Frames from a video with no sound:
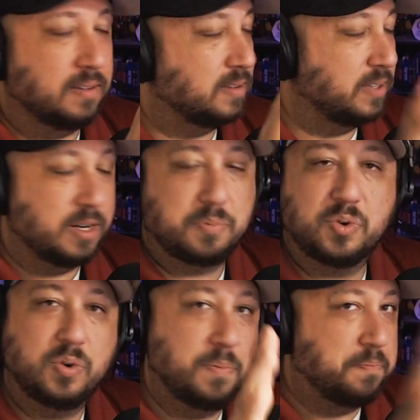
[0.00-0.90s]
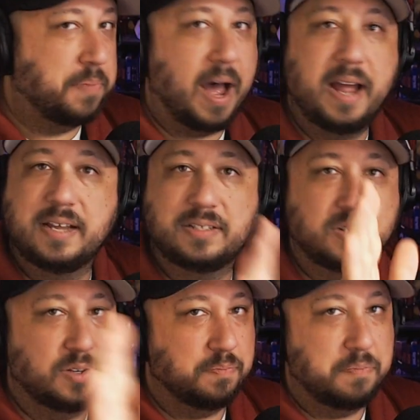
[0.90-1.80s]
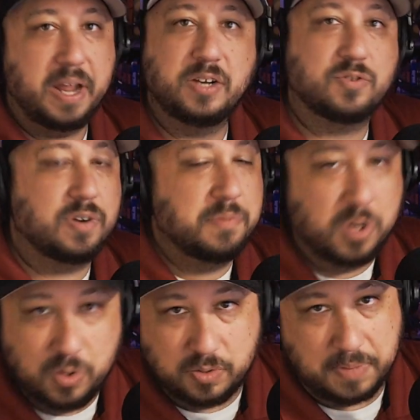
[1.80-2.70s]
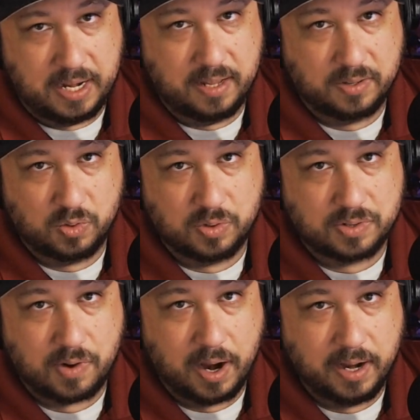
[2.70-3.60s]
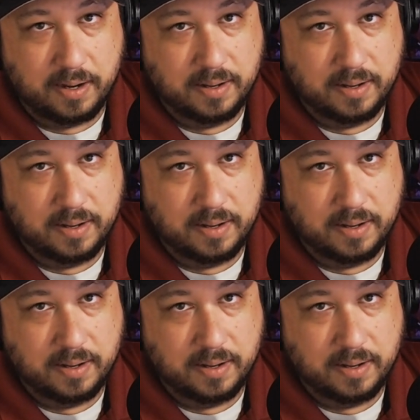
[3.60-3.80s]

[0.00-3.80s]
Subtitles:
liberal, biased, mainstream news media source, right?